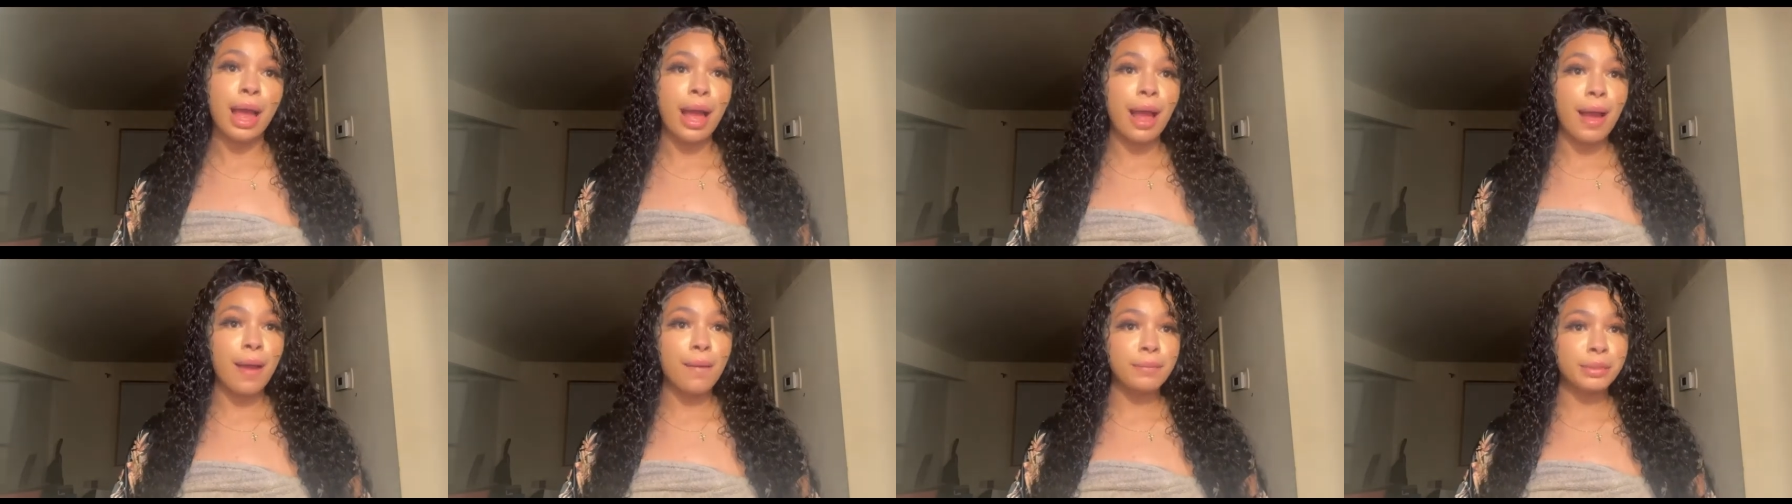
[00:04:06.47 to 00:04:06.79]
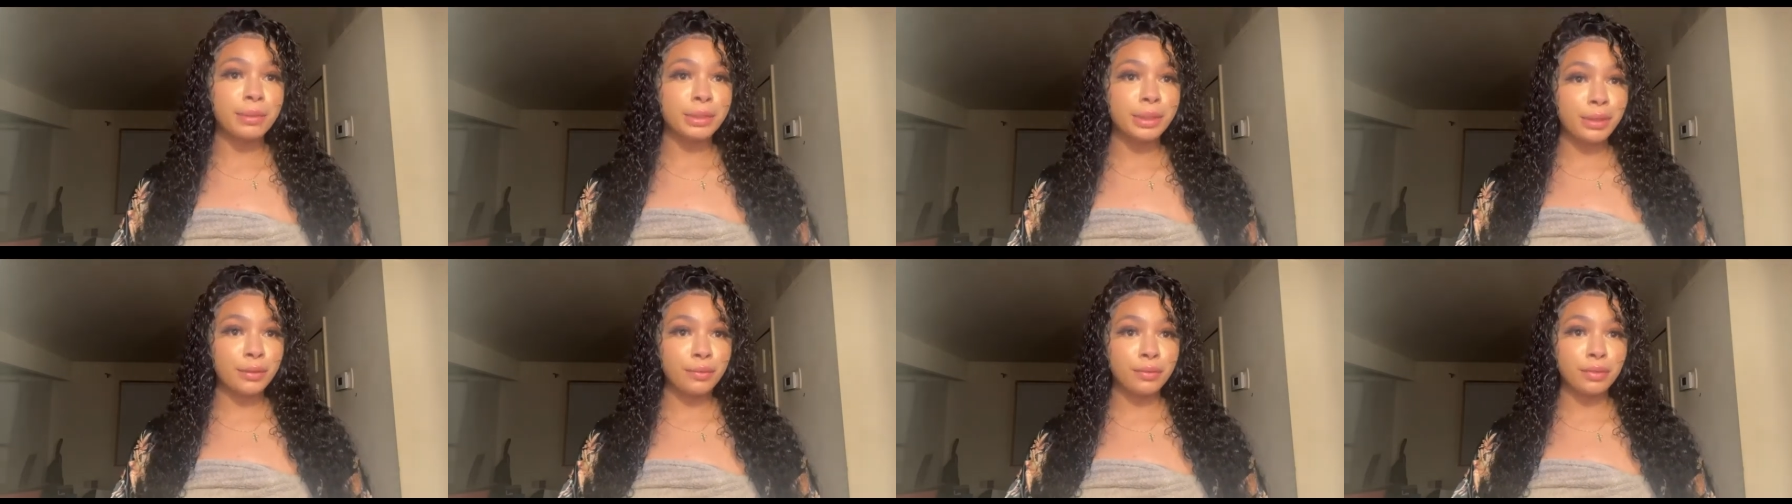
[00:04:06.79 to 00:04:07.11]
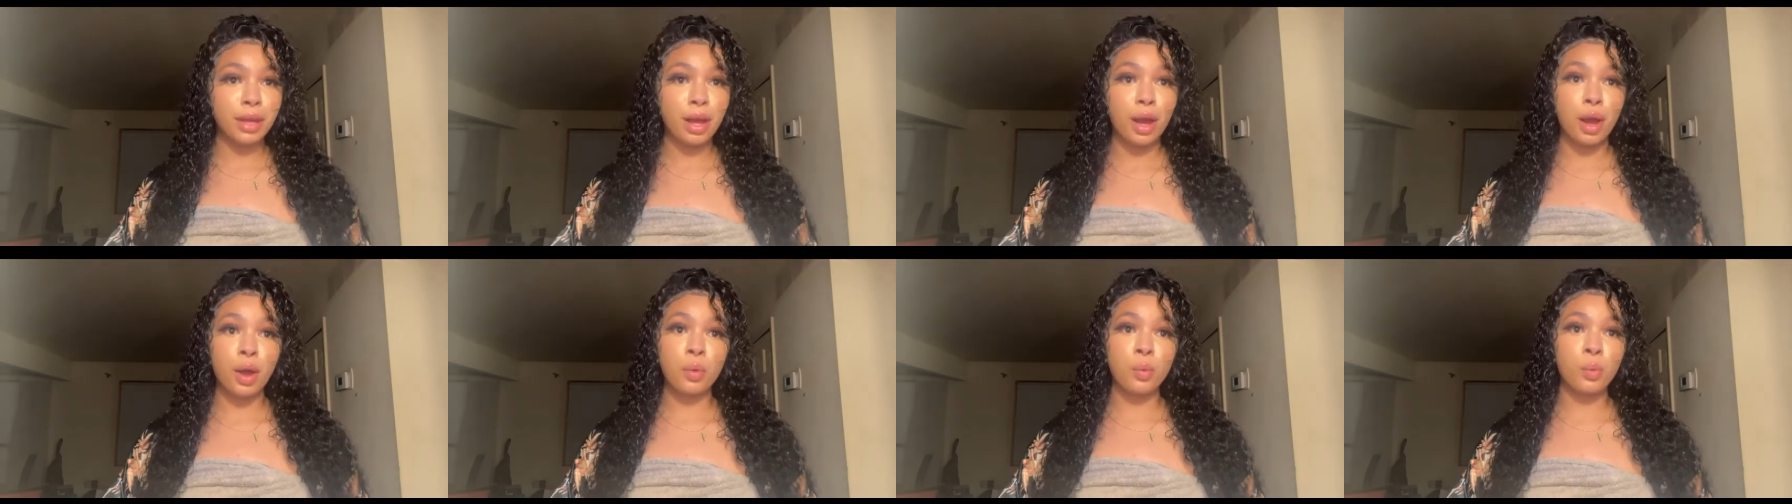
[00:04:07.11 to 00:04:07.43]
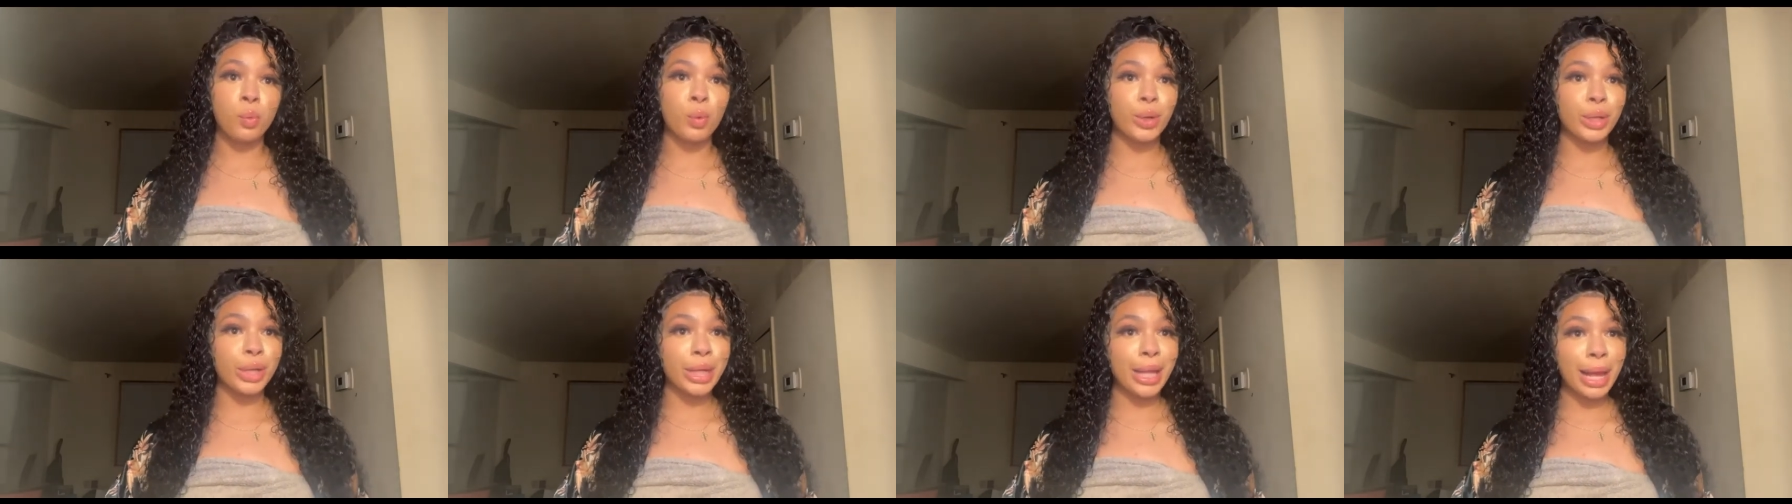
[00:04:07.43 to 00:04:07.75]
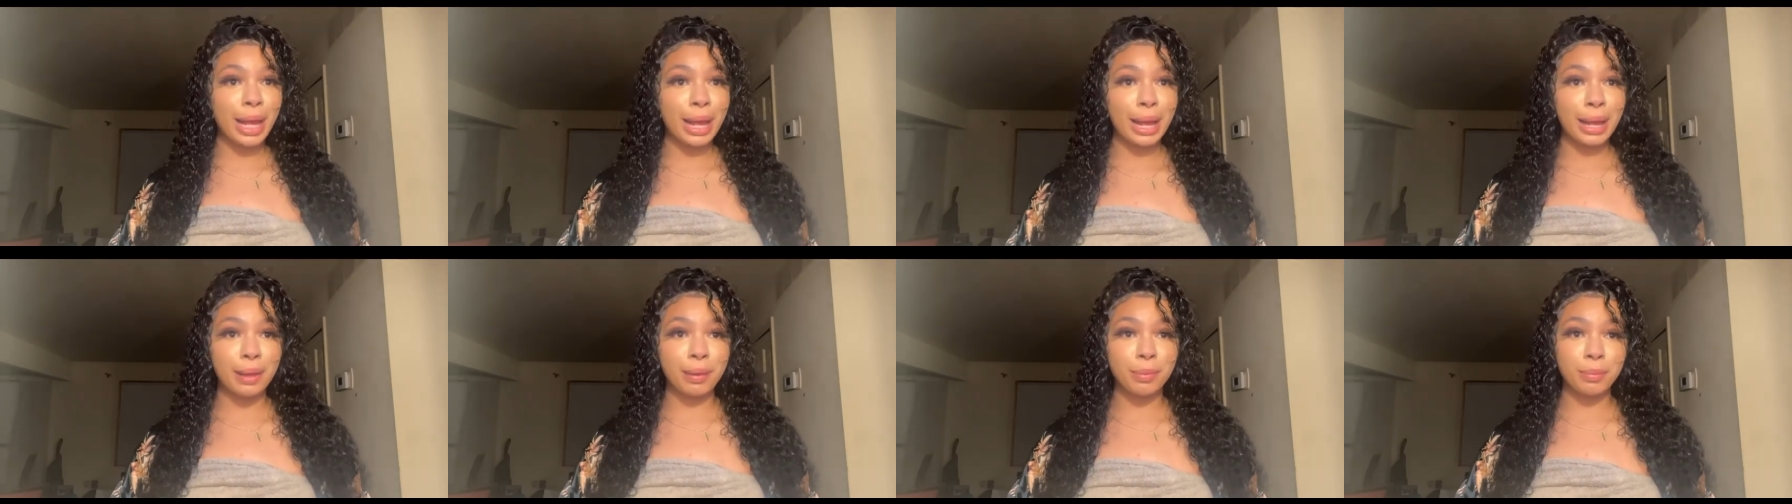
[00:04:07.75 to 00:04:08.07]
I'm gonna give y'all one
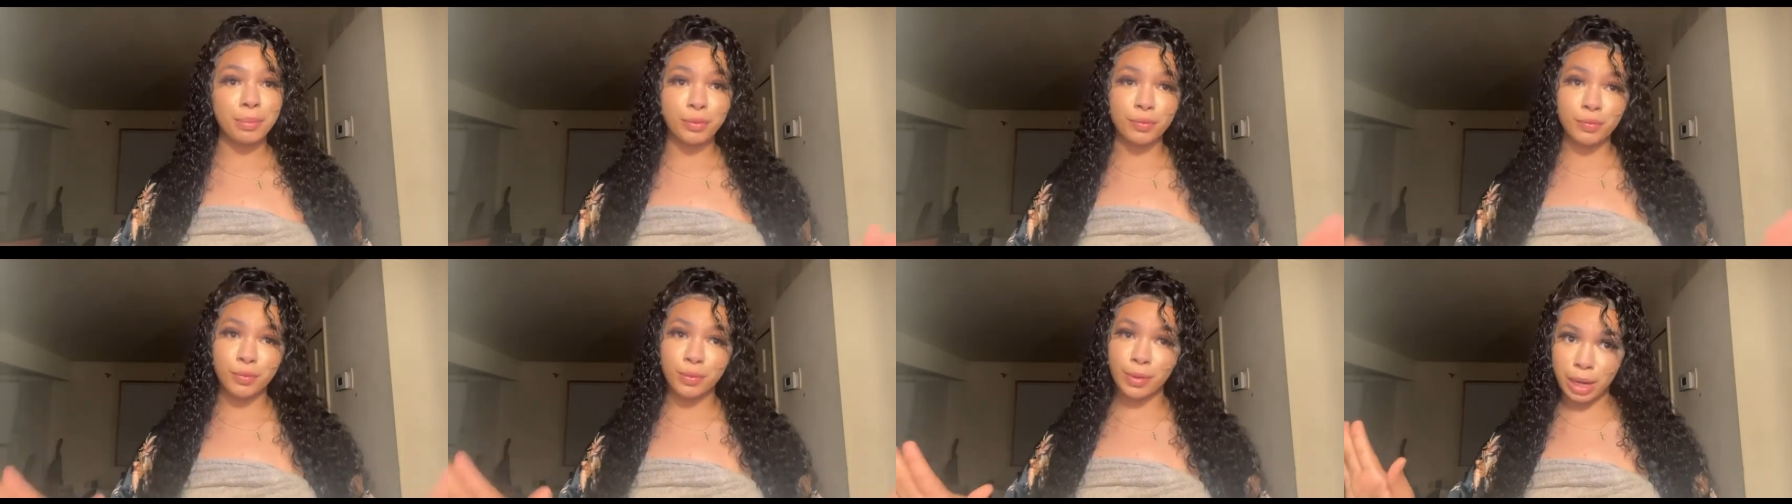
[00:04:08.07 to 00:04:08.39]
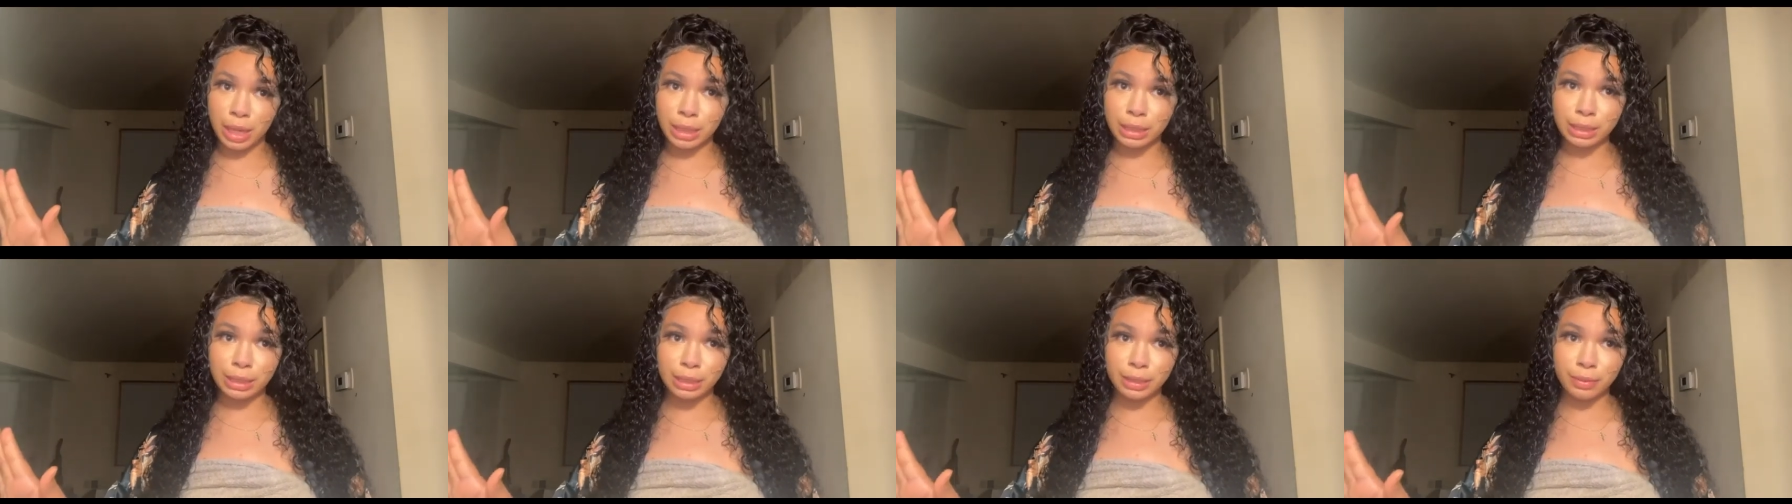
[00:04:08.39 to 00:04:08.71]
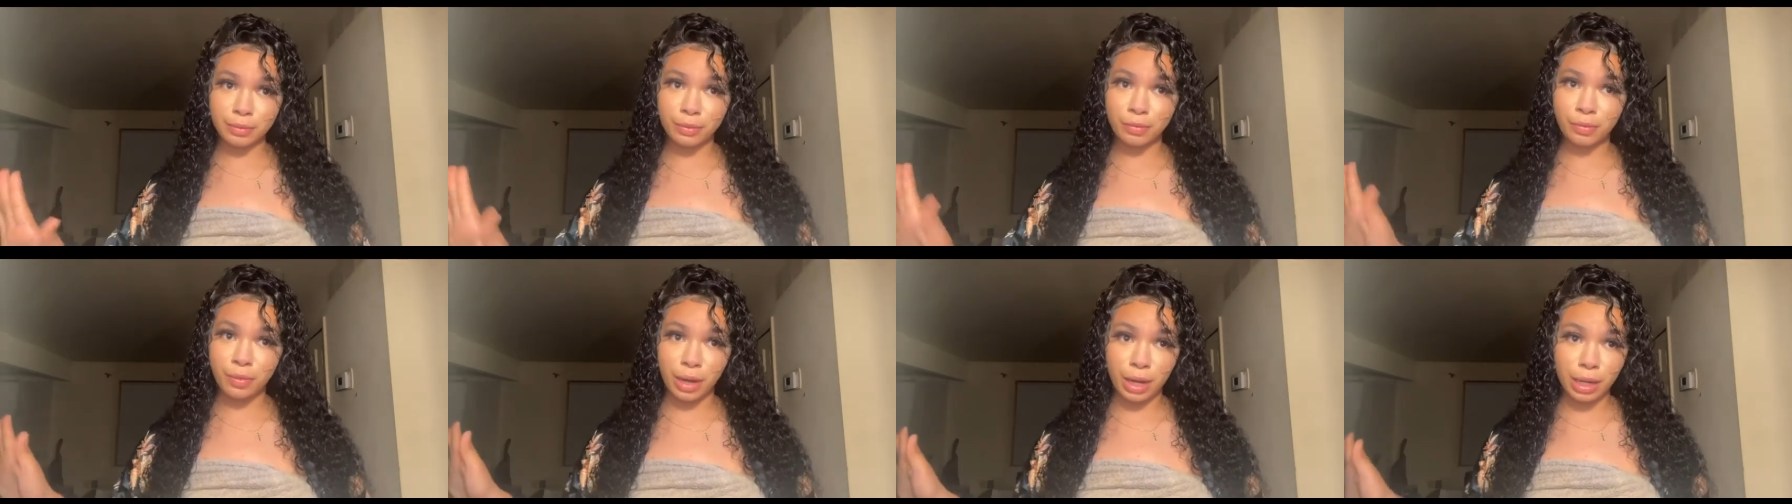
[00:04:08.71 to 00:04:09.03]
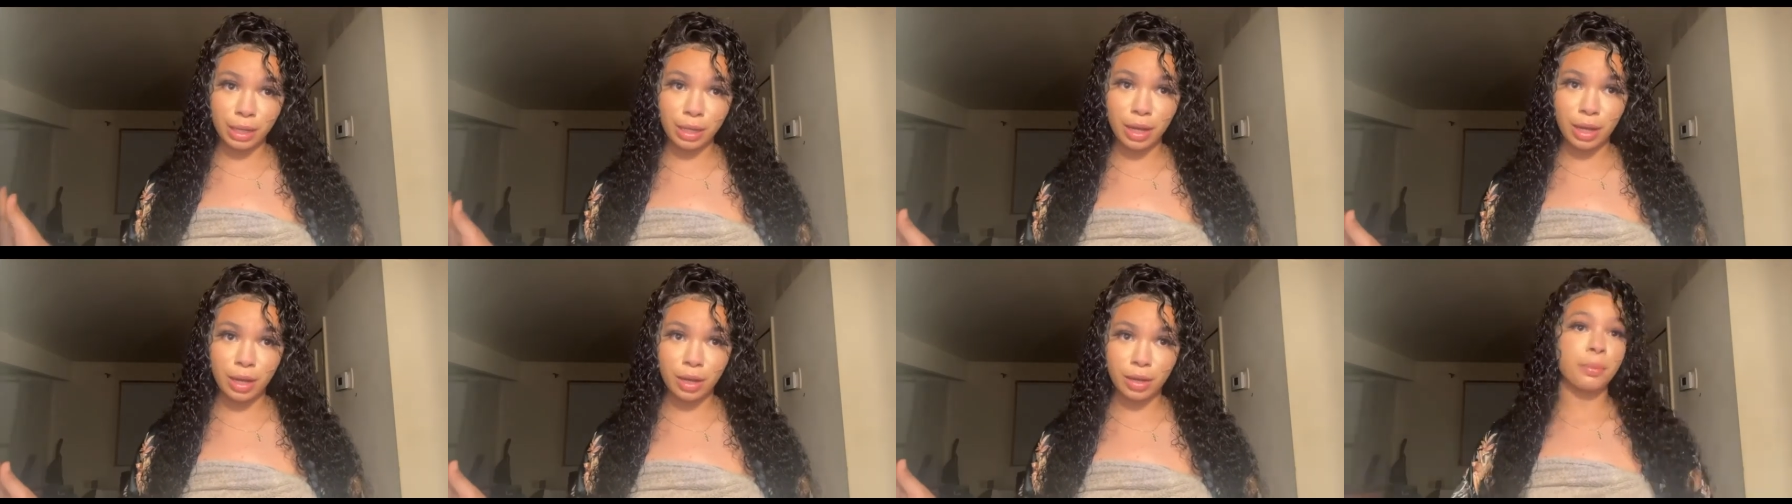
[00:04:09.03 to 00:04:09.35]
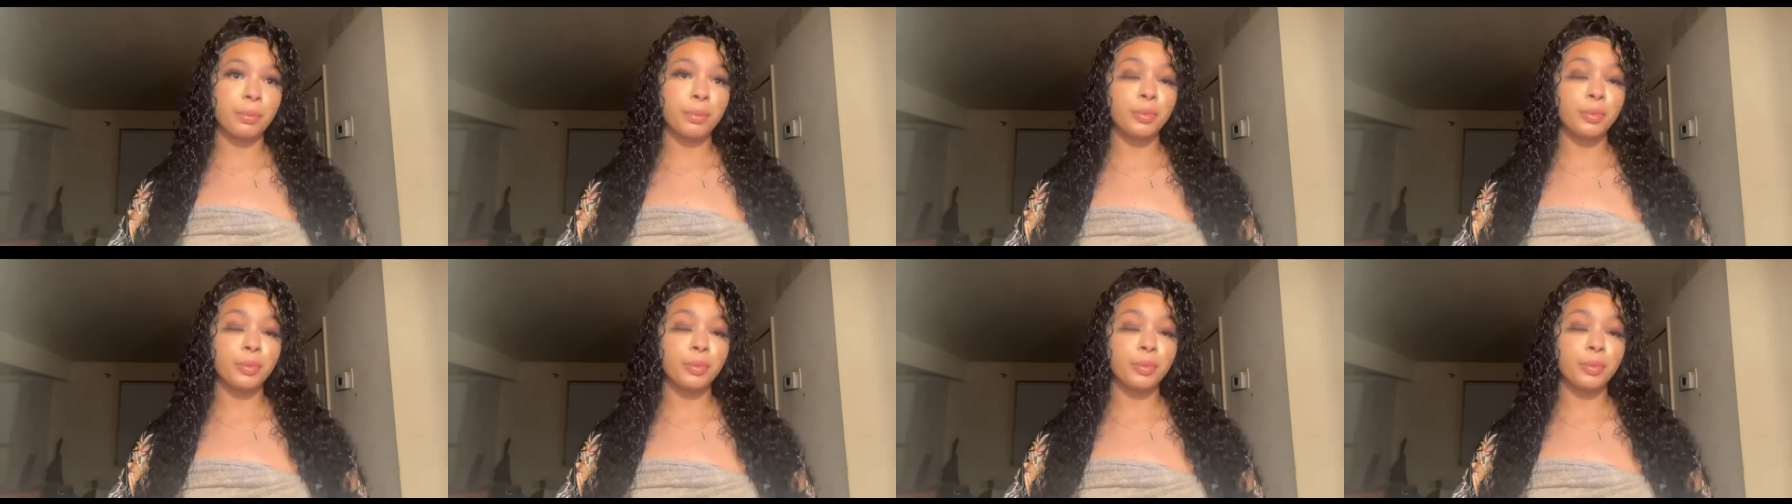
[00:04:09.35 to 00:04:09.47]
hack before I leave, before I go.